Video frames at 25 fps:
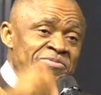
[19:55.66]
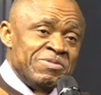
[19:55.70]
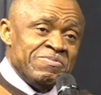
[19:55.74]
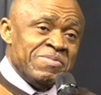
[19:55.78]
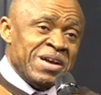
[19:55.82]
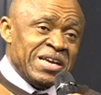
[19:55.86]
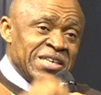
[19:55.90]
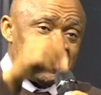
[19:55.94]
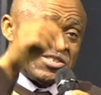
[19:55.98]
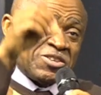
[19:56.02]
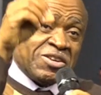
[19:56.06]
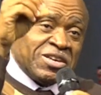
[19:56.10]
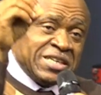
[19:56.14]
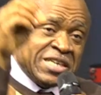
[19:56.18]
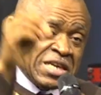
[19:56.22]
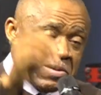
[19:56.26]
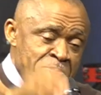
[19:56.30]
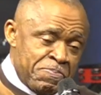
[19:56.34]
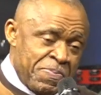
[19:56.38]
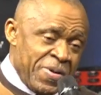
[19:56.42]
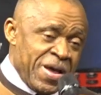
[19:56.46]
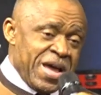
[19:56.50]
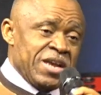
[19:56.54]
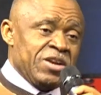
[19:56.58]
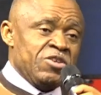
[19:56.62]
mention the
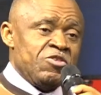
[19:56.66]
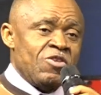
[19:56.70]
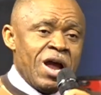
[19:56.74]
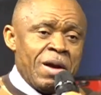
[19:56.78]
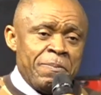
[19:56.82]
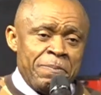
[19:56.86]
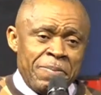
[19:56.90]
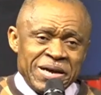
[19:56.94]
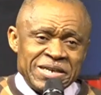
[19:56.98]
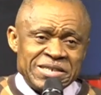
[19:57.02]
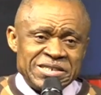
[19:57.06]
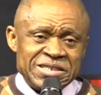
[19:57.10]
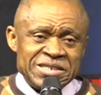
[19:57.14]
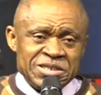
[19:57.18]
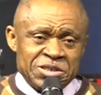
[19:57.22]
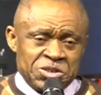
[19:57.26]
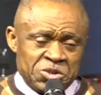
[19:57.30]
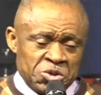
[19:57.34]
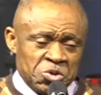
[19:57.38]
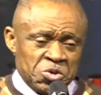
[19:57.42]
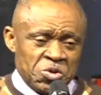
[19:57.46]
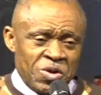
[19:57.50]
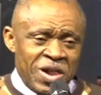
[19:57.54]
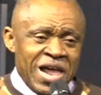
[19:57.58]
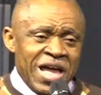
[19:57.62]
pain you are passing
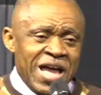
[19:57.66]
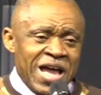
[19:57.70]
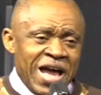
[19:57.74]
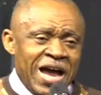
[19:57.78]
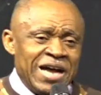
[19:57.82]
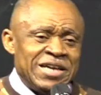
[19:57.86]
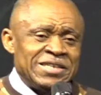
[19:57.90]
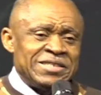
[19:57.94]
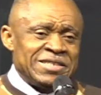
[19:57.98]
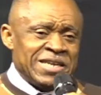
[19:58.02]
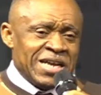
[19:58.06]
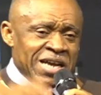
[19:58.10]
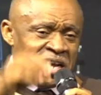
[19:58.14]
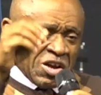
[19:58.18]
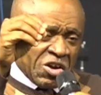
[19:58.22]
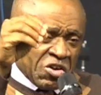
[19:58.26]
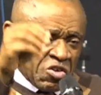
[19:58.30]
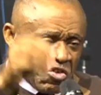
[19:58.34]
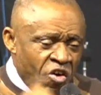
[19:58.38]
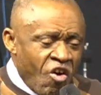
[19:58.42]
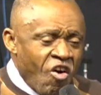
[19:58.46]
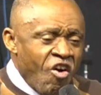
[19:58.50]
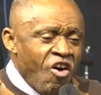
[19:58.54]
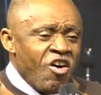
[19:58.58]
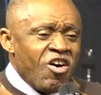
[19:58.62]
through, and say,
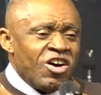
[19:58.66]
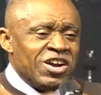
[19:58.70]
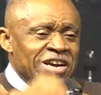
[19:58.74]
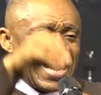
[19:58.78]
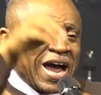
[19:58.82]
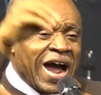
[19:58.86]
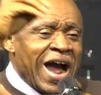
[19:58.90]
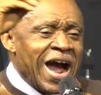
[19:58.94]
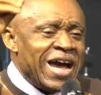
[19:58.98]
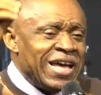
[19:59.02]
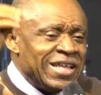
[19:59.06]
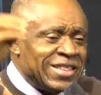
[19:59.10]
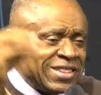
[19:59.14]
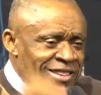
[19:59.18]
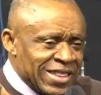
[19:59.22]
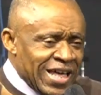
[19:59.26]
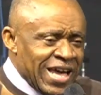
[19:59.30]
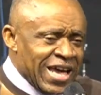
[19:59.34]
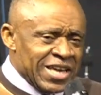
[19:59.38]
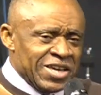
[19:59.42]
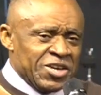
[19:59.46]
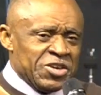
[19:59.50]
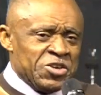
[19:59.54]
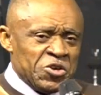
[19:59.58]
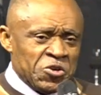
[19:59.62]
God, I
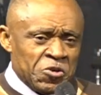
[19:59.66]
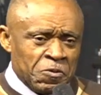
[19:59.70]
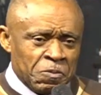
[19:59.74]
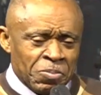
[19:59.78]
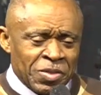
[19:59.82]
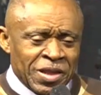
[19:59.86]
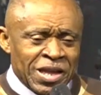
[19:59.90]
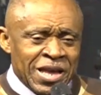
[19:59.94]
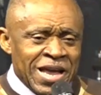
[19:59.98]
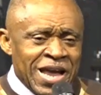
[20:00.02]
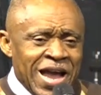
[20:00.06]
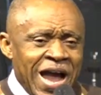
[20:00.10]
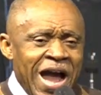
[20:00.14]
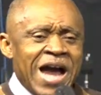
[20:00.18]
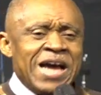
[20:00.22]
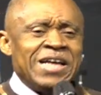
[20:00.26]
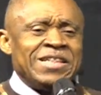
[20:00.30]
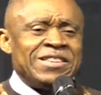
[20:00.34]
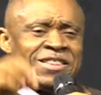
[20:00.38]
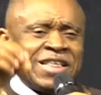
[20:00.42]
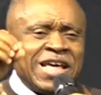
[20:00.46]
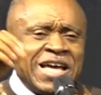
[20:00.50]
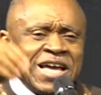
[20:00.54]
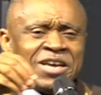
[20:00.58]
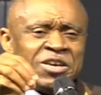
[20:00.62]
thank you. I
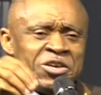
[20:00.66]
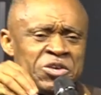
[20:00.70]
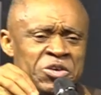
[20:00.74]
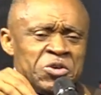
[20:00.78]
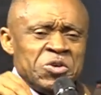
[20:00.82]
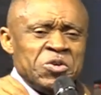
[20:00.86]
thank